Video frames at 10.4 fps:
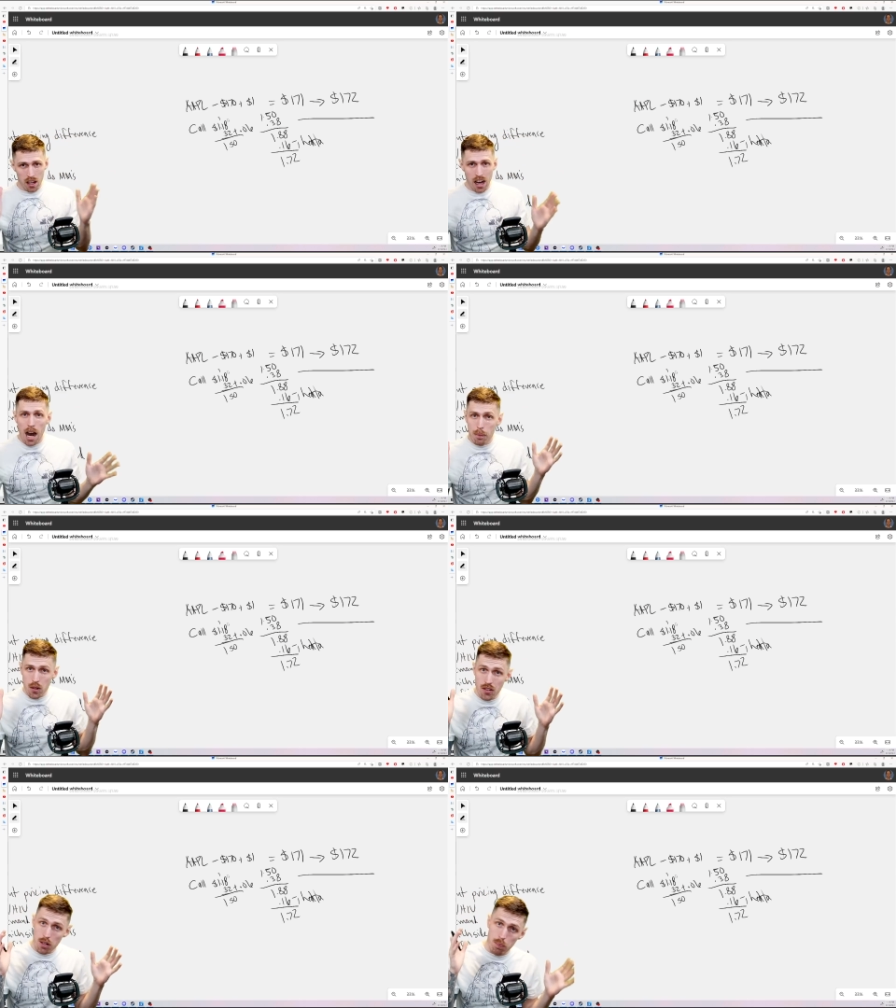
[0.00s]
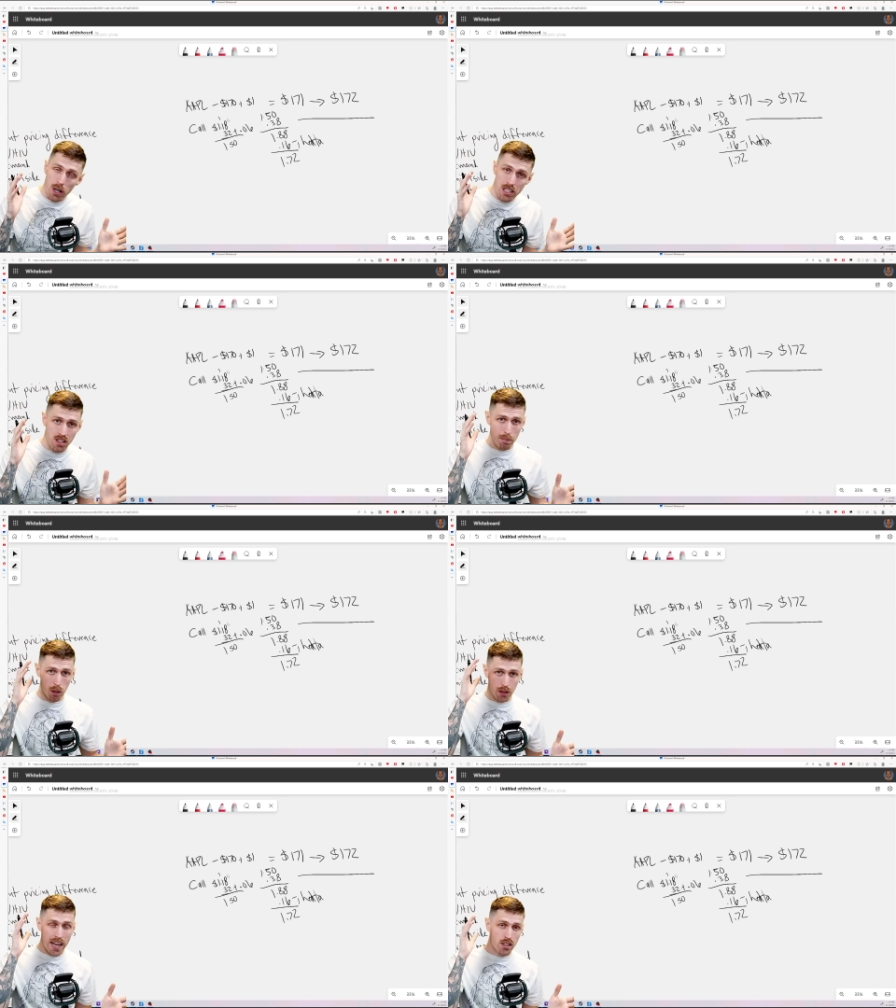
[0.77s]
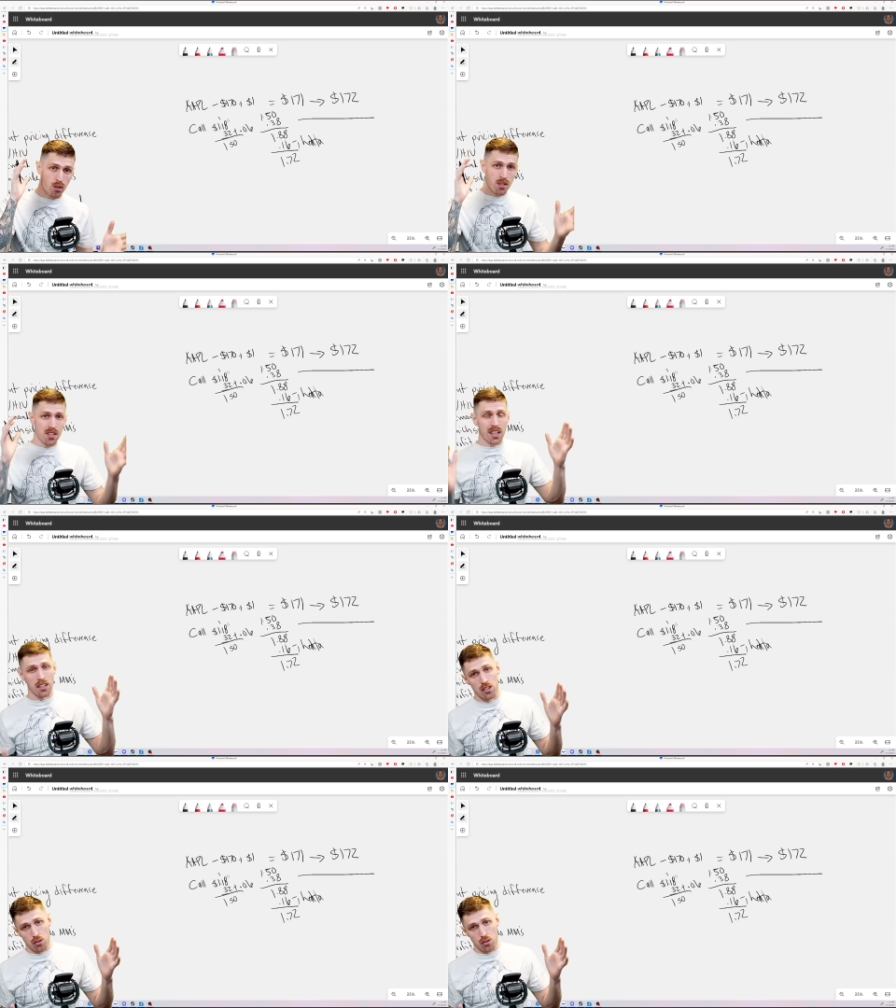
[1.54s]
Options are priced on both extrinsic and